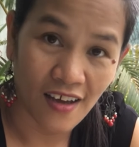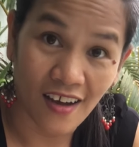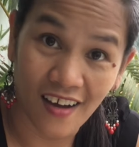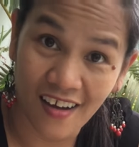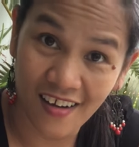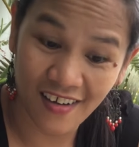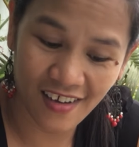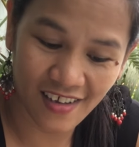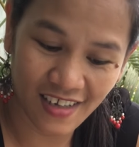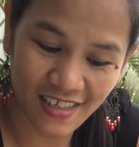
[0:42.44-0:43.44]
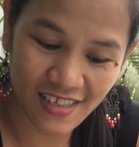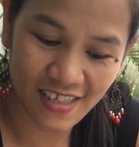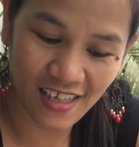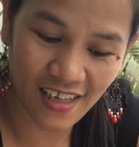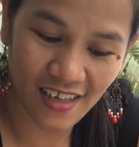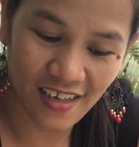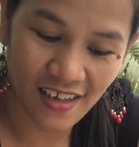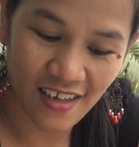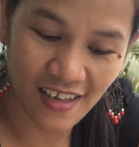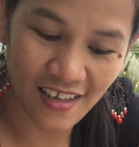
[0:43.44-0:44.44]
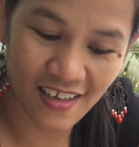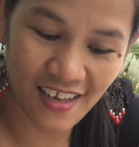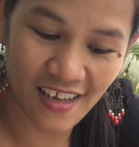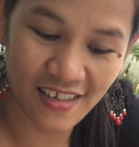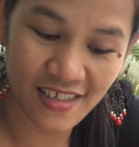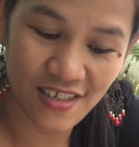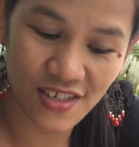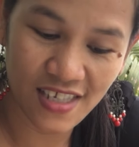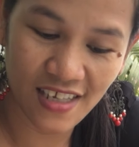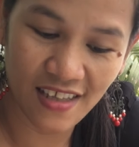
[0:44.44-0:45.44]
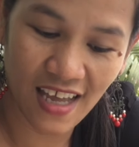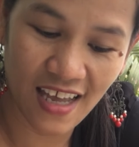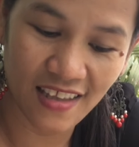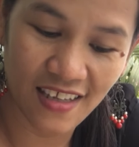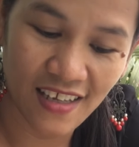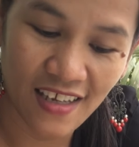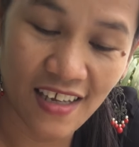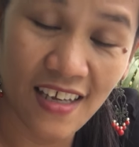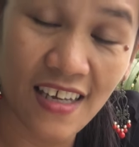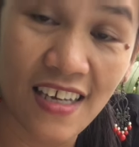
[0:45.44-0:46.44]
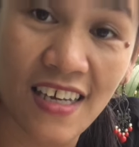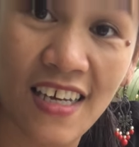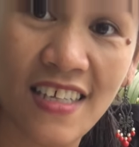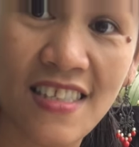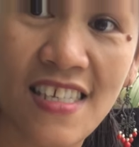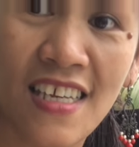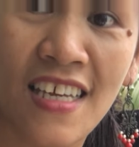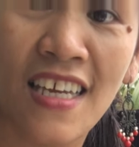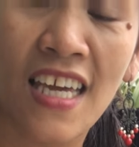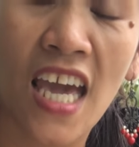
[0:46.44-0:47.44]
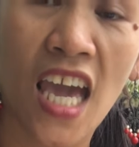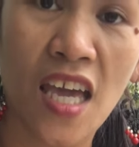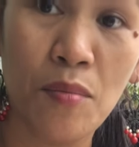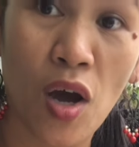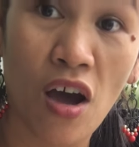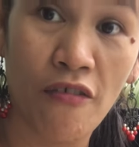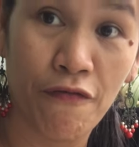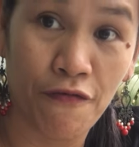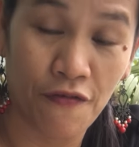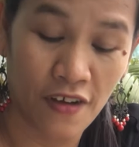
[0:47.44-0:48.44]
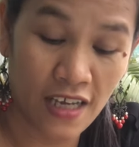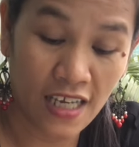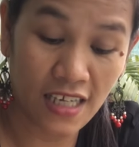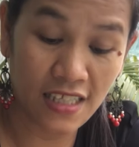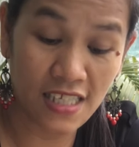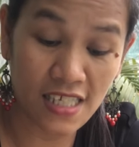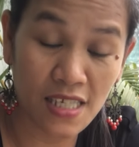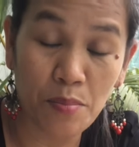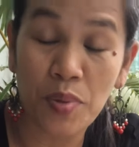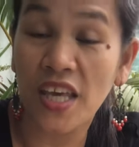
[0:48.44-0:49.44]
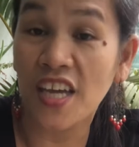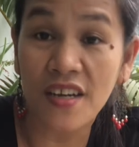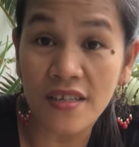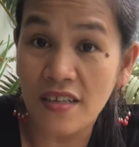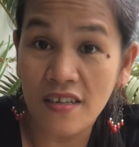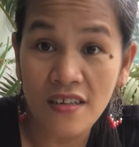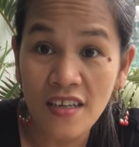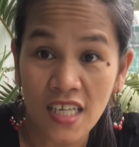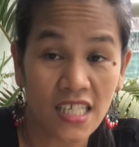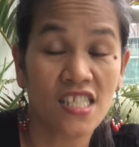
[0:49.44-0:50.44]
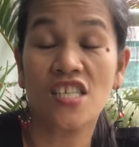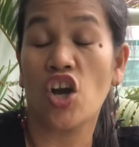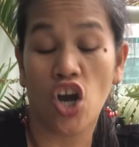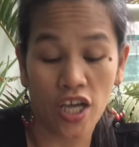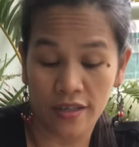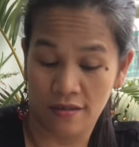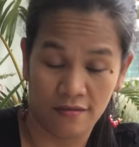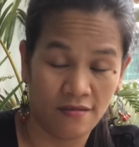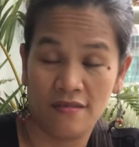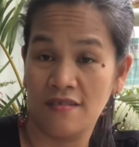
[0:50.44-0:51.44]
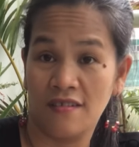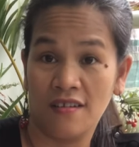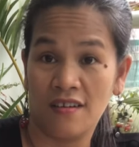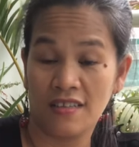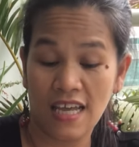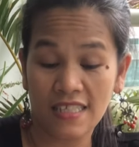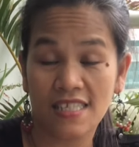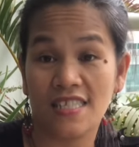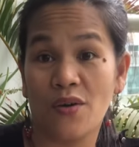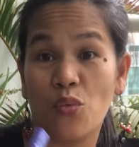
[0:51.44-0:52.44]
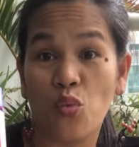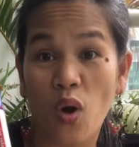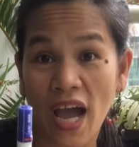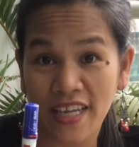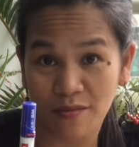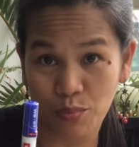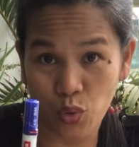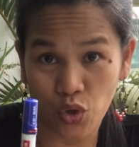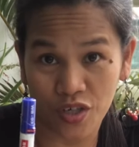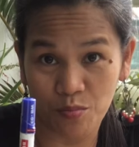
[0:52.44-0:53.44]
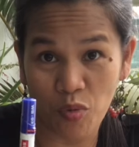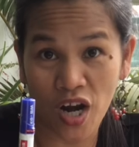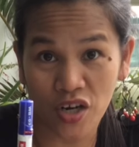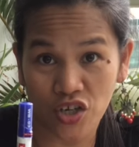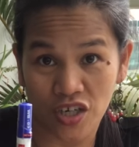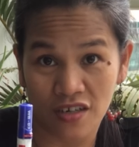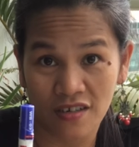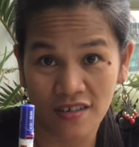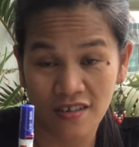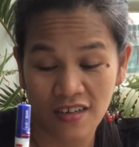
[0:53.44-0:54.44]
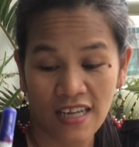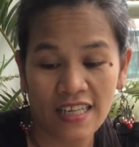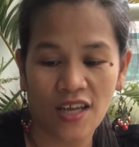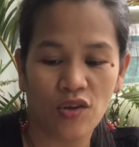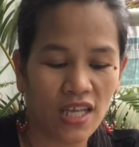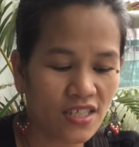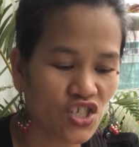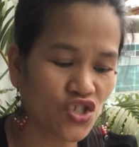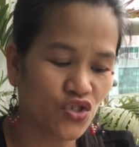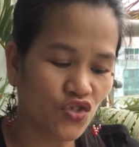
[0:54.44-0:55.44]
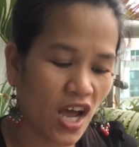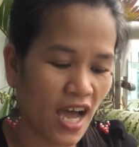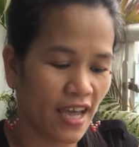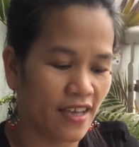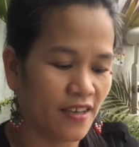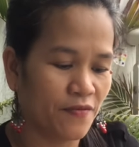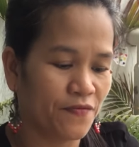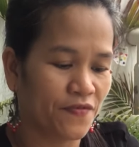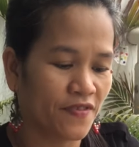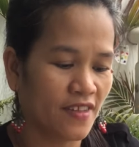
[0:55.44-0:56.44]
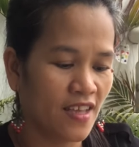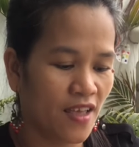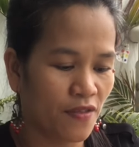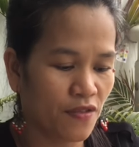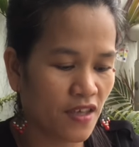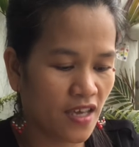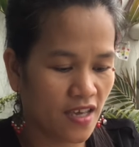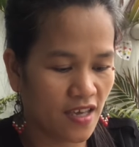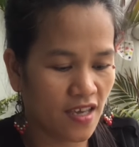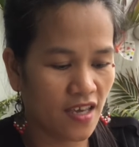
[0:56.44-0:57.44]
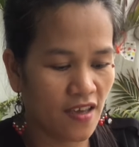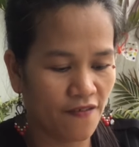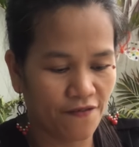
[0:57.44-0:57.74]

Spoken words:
Aha, let's see. Yes, you see that? It came off. It disappeared. It's gone. That's the whiteboard marker. Now let's try the